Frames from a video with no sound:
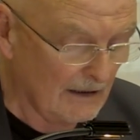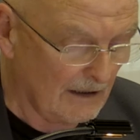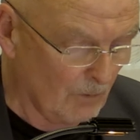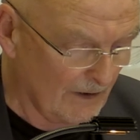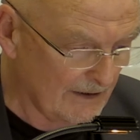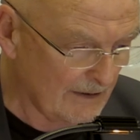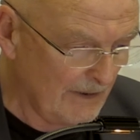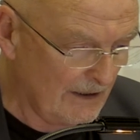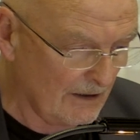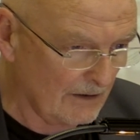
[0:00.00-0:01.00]
and what its
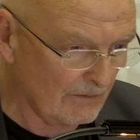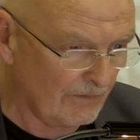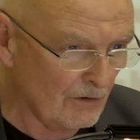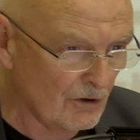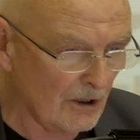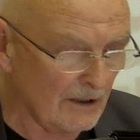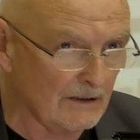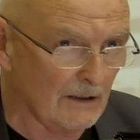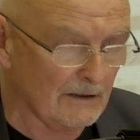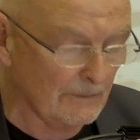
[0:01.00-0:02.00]
immediate future is
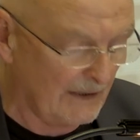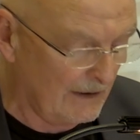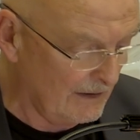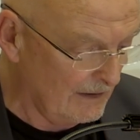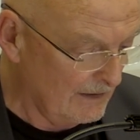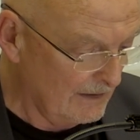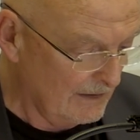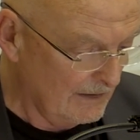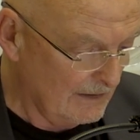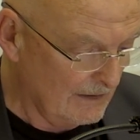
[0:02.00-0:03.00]
going to be
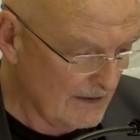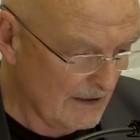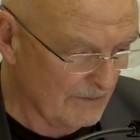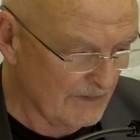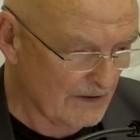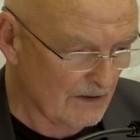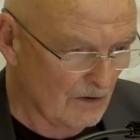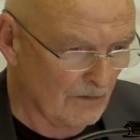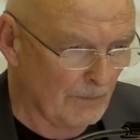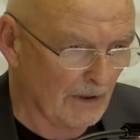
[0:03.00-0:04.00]
in terms
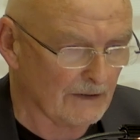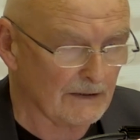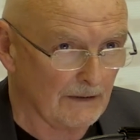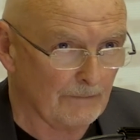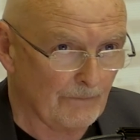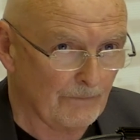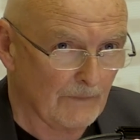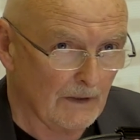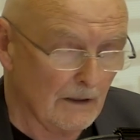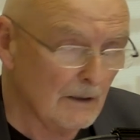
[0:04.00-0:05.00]
of policy.
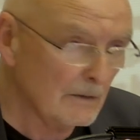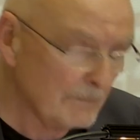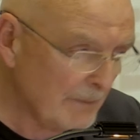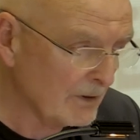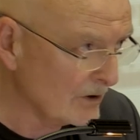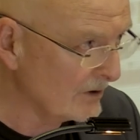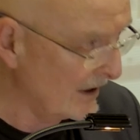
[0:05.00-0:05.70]
People do